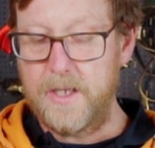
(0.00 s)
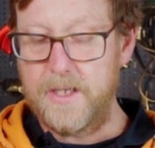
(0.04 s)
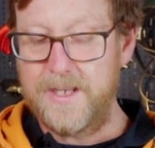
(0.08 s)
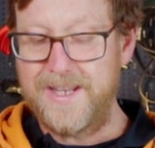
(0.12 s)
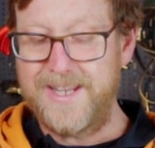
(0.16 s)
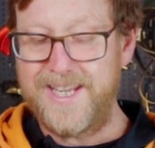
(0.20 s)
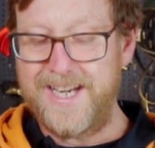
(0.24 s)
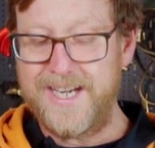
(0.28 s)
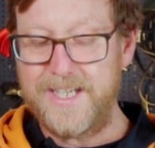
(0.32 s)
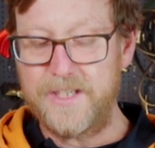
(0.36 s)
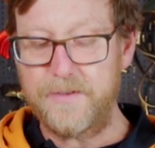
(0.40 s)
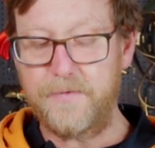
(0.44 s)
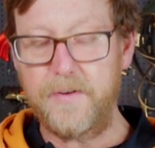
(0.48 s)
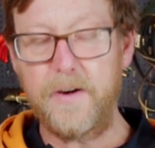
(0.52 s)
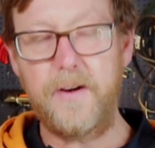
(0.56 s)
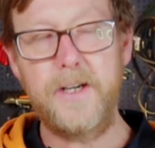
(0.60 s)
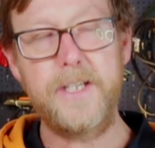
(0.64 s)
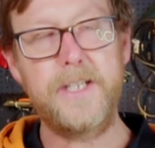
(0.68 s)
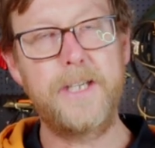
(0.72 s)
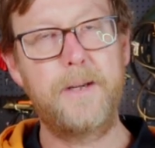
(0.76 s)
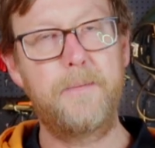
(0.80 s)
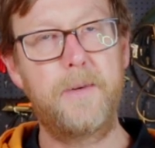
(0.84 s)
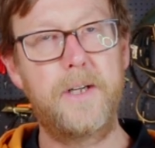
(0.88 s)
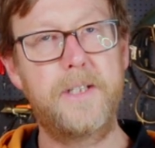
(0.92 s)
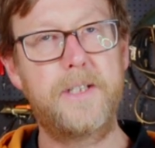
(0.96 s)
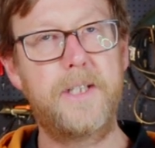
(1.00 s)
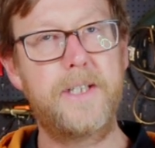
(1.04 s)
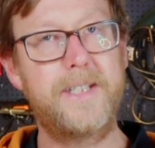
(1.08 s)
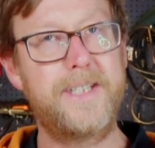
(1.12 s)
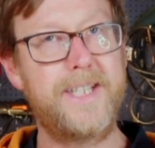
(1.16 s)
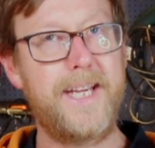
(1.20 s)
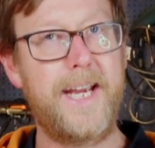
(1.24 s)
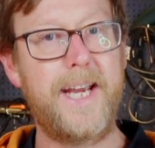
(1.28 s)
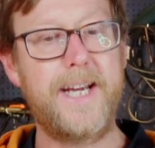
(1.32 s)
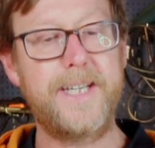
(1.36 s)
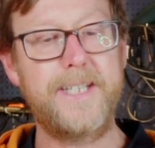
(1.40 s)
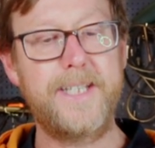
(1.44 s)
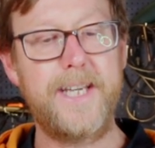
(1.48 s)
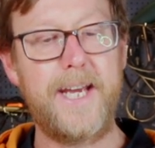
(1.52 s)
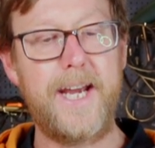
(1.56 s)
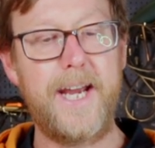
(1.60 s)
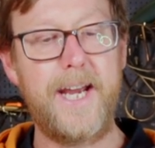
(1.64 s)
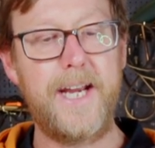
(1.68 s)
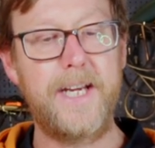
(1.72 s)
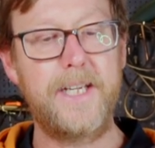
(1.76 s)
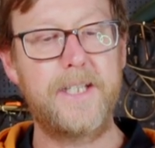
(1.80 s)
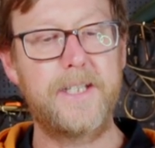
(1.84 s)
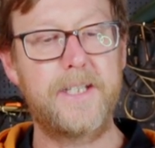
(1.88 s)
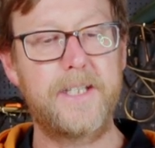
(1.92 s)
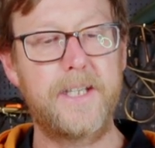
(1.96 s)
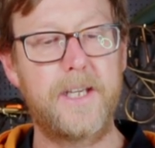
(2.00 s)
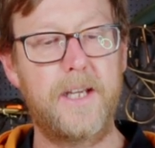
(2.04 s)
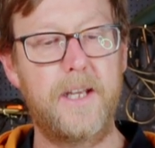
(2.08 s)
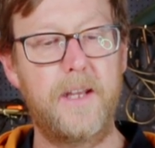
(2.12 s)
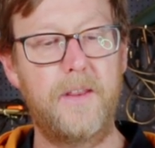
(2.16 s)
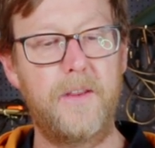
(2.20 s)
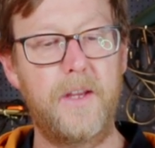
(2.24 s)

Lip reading: These are very similar to CSAs.